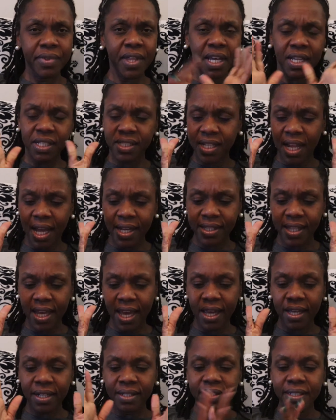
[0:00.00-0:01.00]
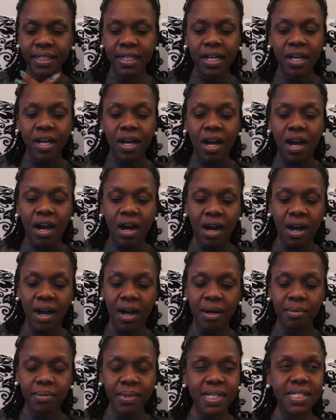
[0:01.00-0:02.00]
things like that.
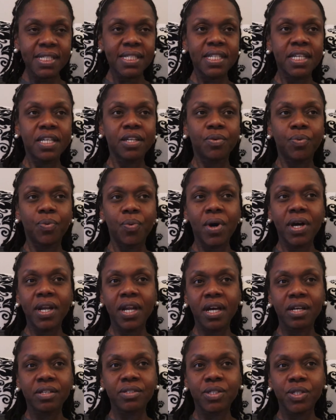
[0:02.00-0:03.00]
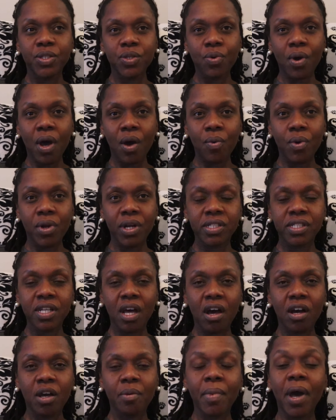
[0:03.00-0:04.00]
Let's see. What else do I want to
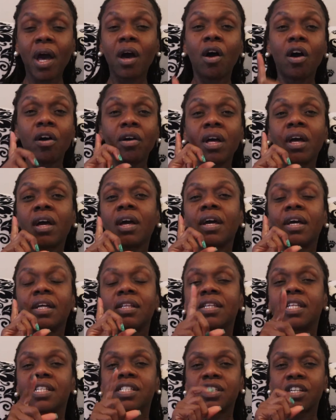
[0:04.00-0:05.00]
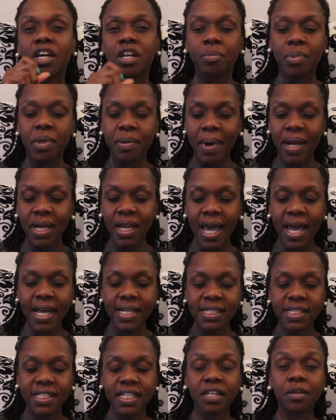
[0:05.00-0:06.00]
talk about? This is going to be my
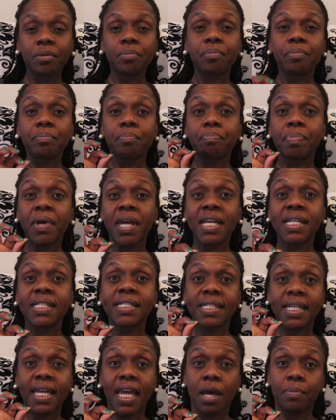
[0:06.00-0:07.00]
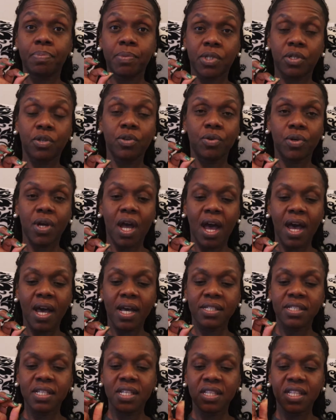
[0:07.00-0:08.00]
last tip. Be skeptical,
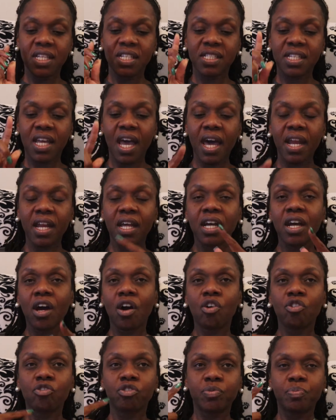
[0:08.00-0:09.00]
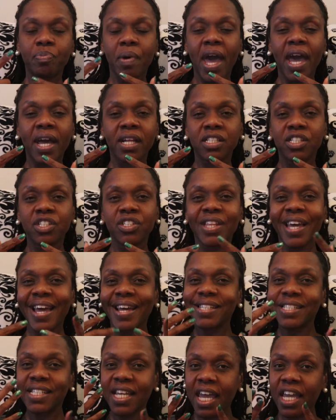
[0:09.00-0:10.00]
guys. And this kind of goes back to
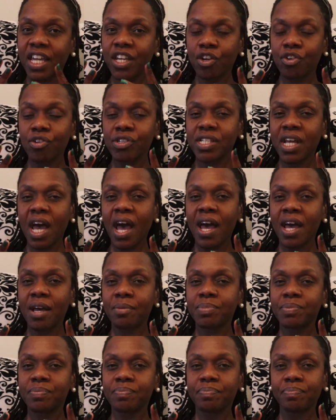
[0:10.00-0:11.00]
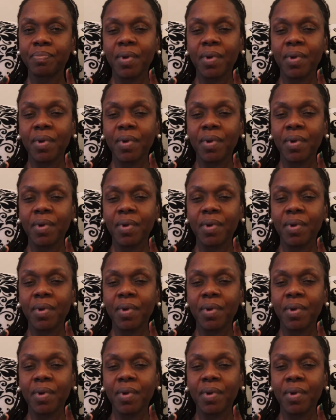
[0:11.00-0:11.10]
that take your time